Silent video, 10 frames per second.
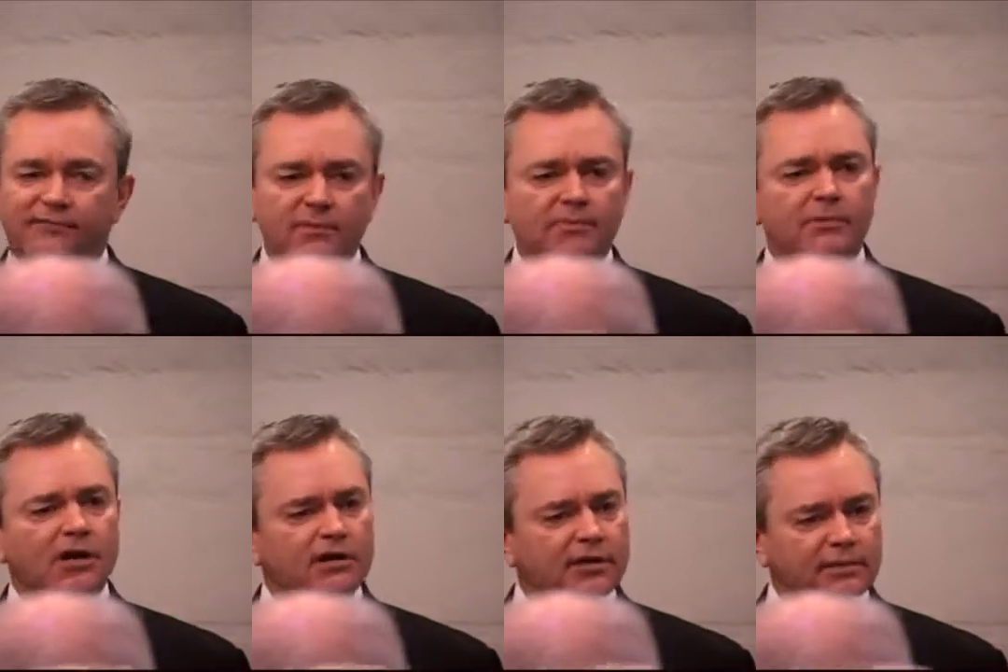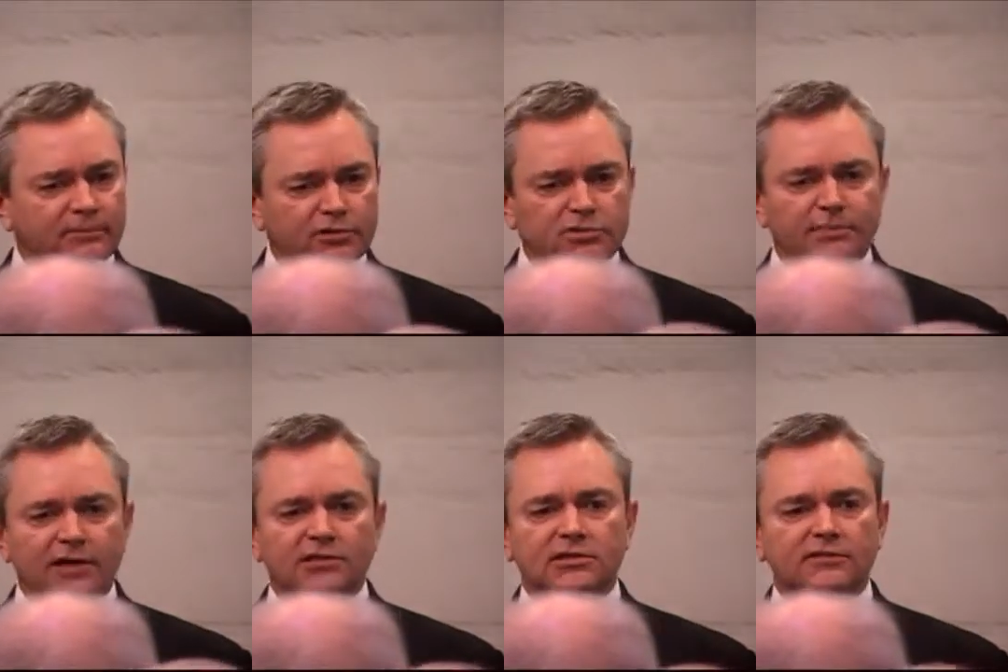from a marketing
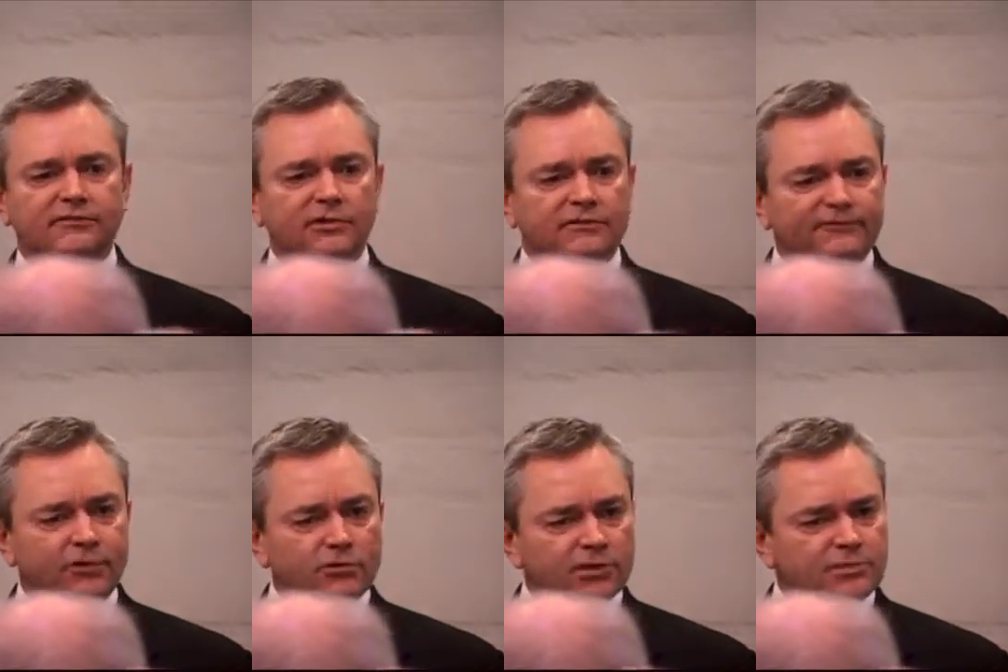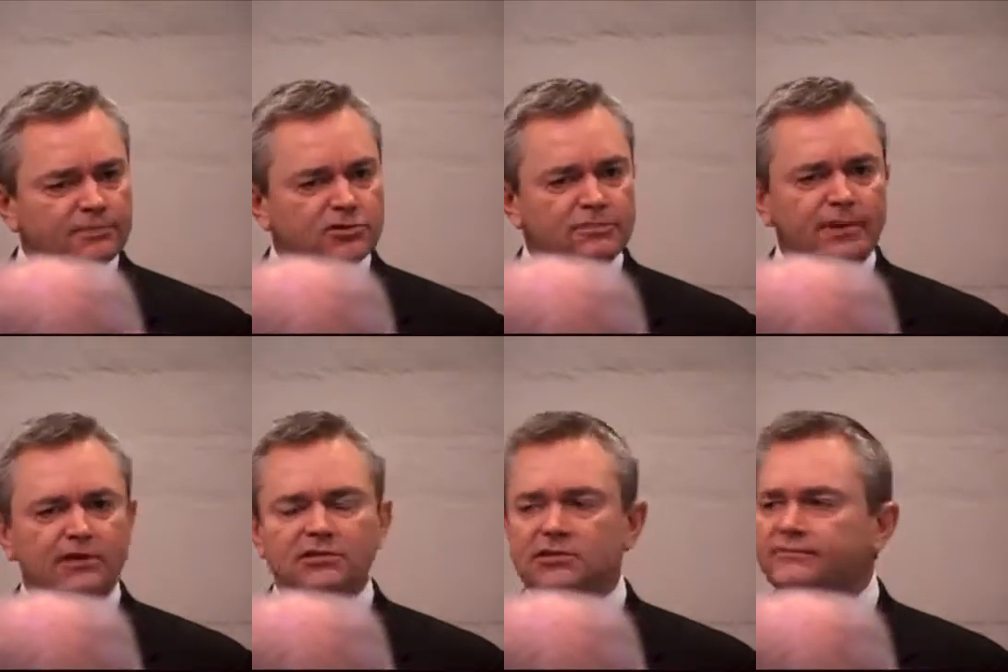perspective or a focus
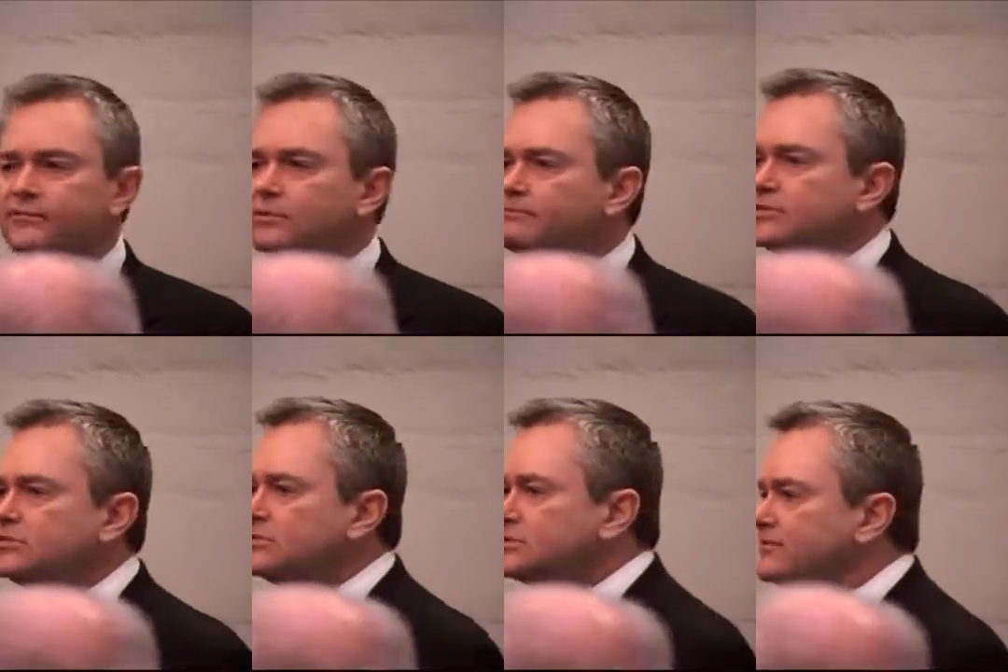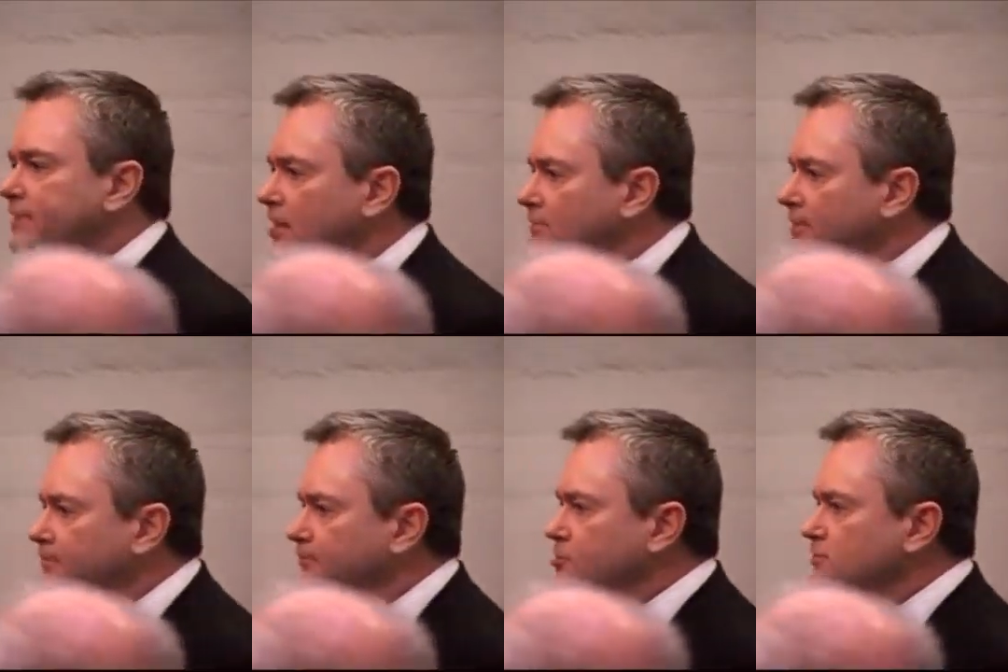perspective or a business development
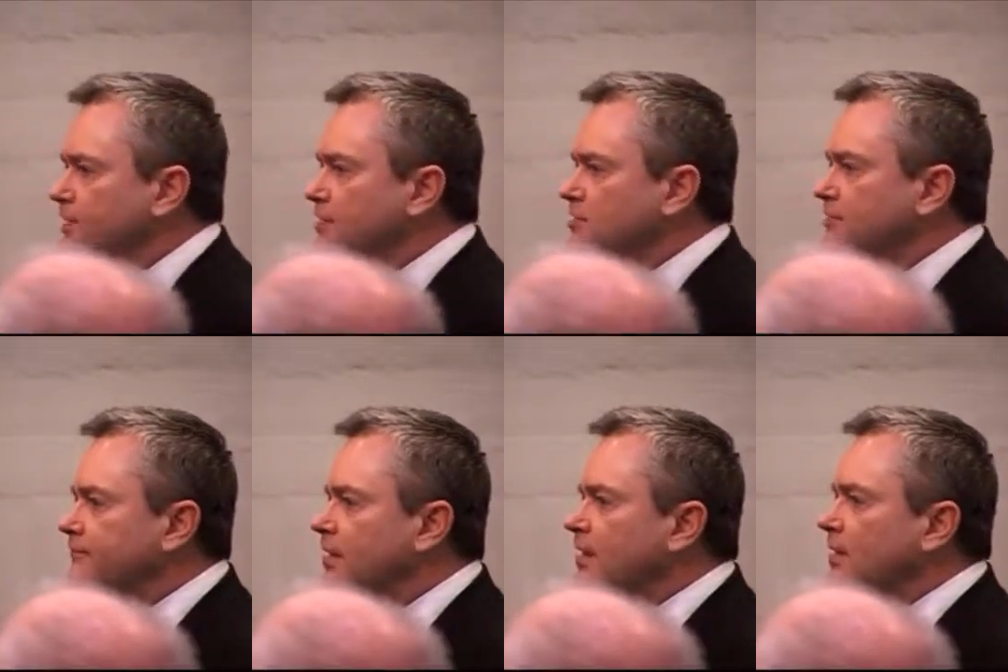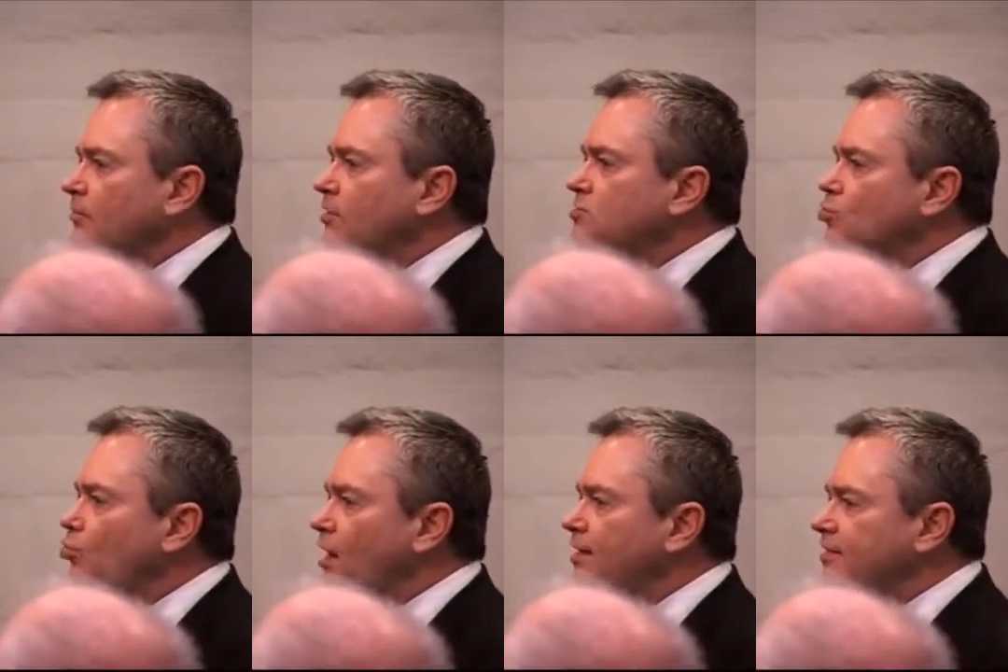perspective? What is
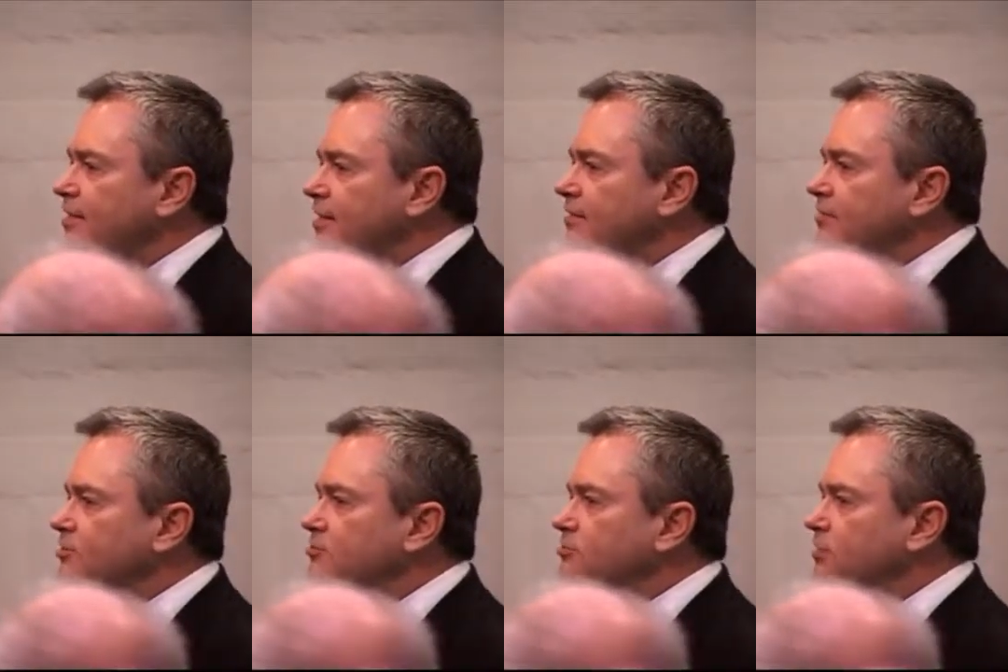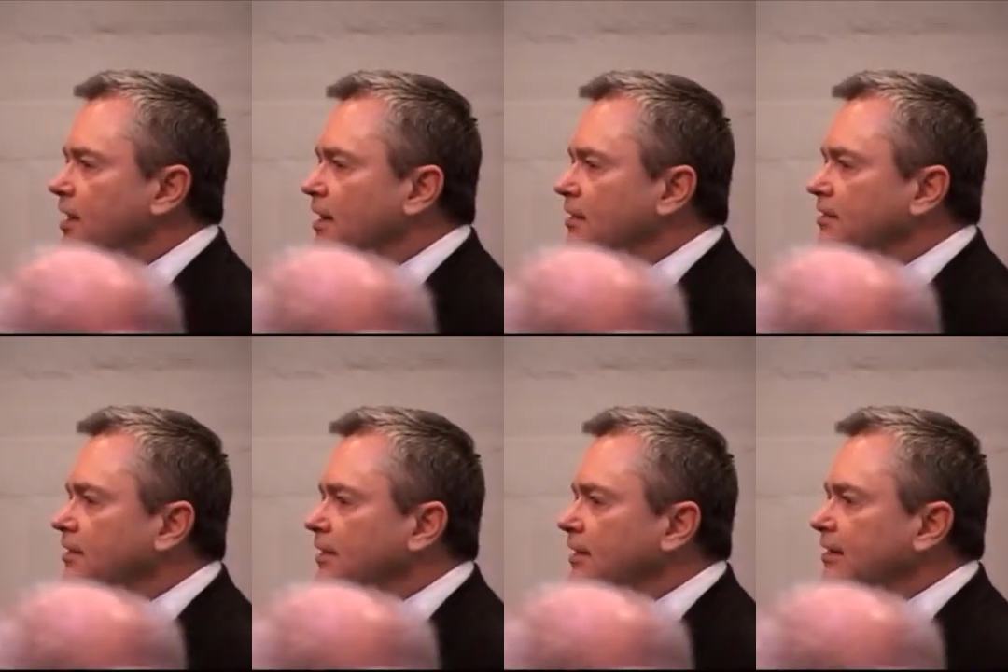one thing that you tried
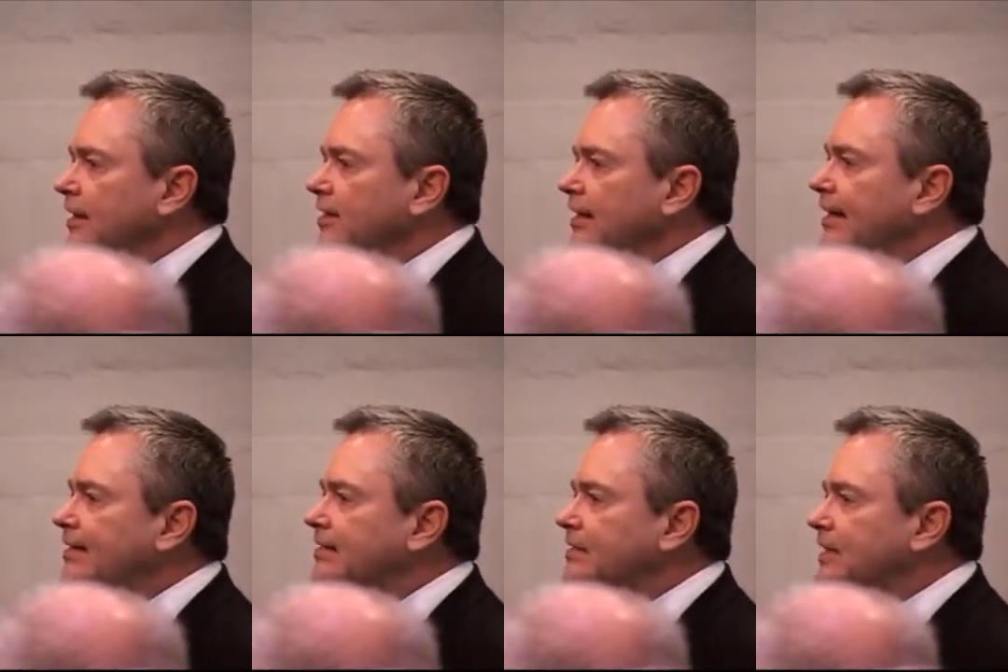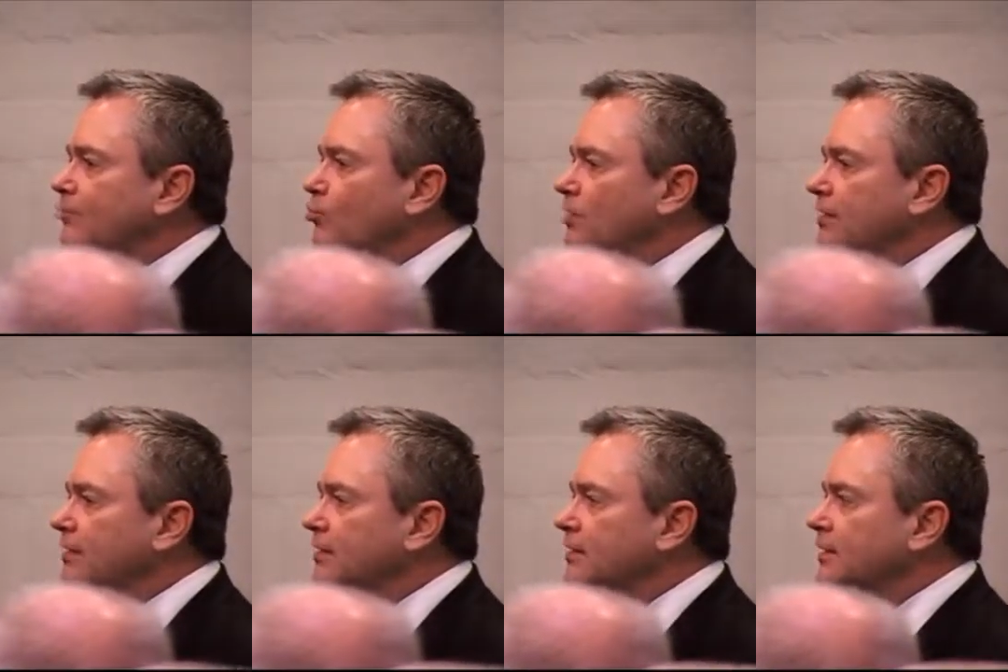that ended up working